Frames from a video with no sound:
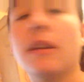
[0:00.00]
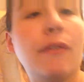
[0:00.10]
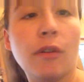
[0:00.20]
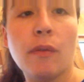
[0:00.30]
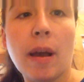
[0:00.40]

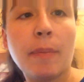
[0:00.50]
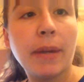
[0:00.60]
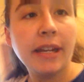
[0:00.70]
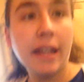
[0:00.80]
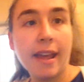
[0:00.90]
for
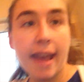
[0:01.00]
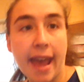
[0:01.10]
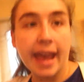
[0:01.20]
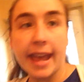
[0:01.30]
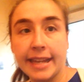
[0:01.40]
Robin,
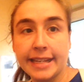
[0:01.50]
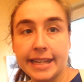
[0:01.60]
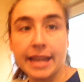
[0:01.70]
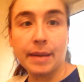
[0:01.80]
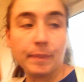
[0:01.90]

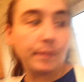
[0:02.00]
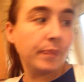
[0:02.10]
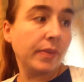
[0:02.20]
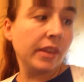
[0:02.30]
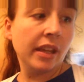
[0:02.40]
and
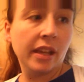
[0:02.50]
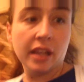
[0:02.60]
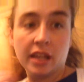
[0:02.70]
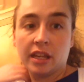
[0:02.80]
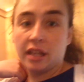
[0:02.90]

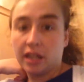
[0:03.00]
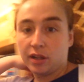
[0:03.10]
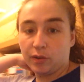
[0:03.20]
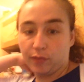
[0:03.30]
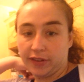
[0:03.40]

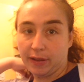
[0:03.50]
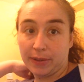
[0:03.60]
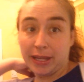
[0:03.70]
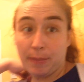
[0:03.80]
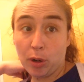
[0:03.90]
hopefully that
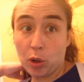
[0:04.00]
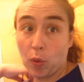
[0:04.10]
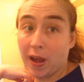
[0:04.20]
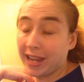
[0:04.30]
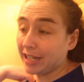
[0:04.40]
will keep you
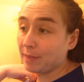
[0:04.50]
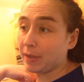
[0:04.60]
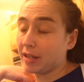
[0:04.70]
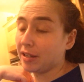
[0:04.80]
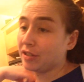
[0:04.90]
quiet
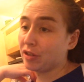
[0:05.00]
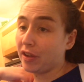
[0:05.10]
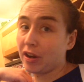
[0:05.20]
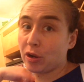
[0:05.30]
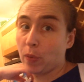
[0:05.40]
because you're
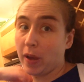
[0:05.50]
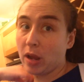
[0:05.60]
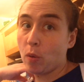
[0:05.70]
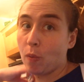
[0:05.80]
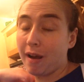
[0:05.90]
there
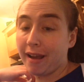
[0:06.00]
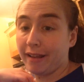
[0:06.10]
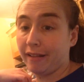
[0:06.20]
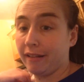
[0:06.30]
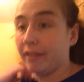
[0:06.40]
quite a
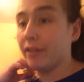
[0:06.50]
while.